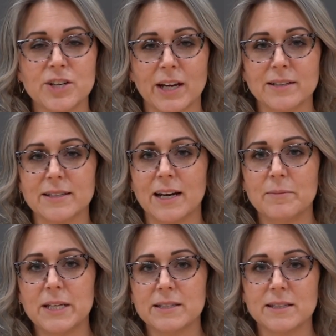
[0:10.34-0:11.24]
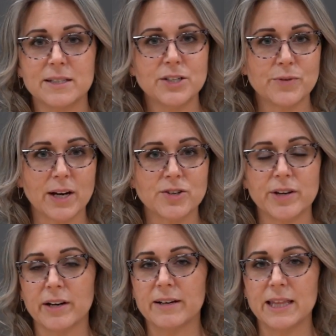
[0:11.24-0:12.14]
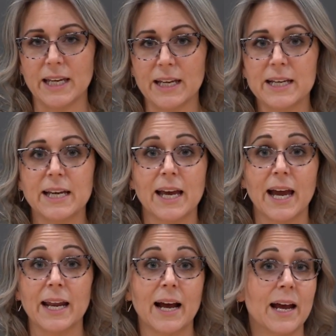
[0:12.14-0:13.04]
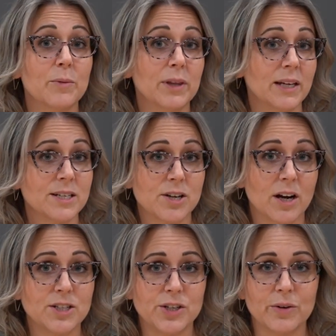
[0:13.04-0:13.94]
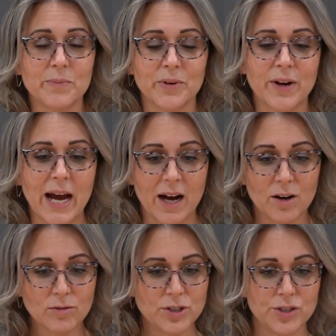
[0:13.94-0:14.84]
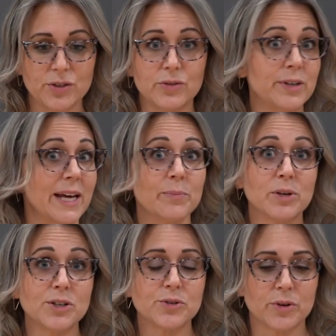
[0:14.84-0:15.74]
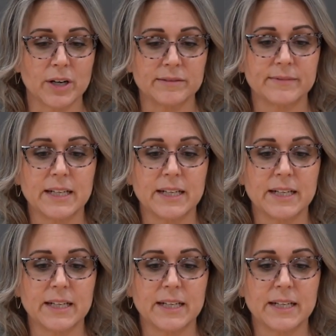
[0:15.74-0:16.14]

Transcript: Hicks, and I'm the Assistant Director here at and I would like to talk to you about how to get a purchase order.